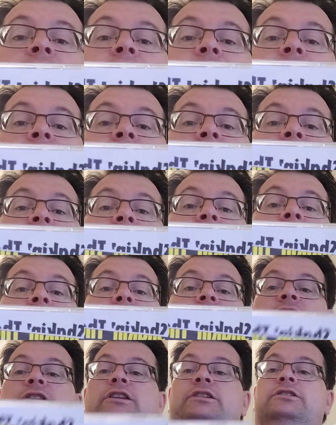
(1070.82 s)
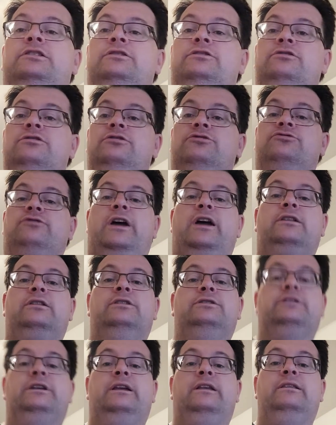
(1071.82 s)
And just listen to the track
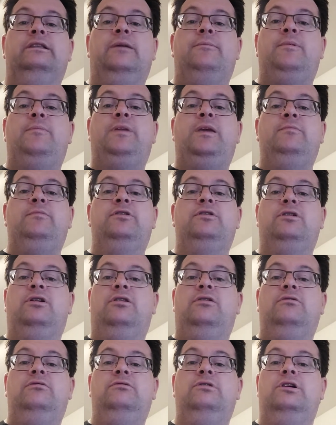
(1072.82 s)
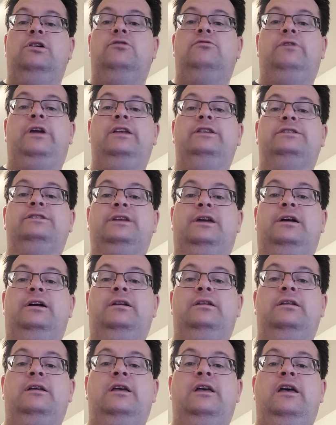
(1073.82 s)
listing. Let My People Go, great
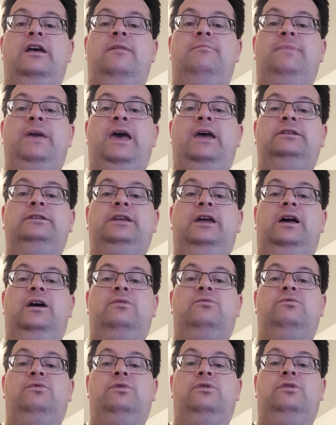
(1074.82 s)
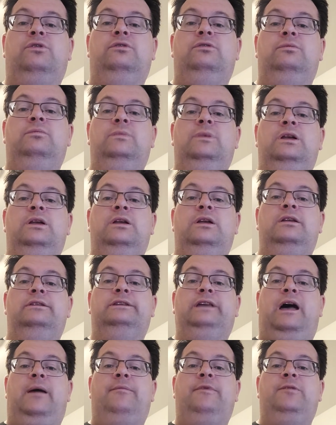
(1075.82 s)
song. Mad Dog World.
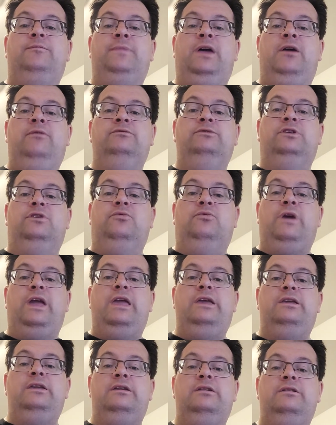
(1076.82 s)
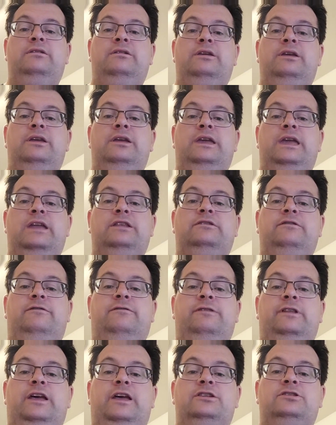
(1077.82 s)
Top of the Mountain Awake, Eat the
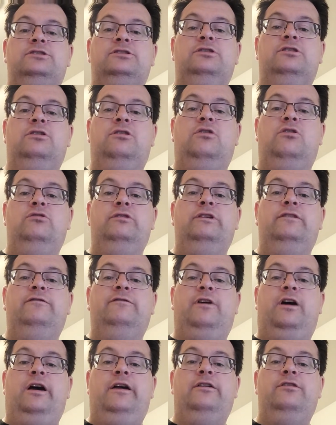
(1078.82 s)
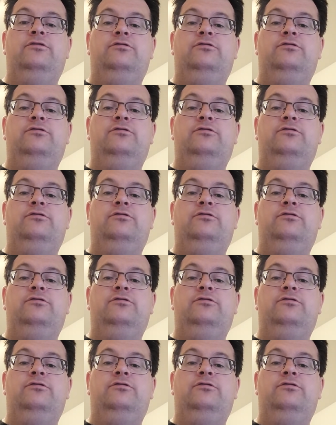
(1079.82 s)
Flesh, Holy Fire,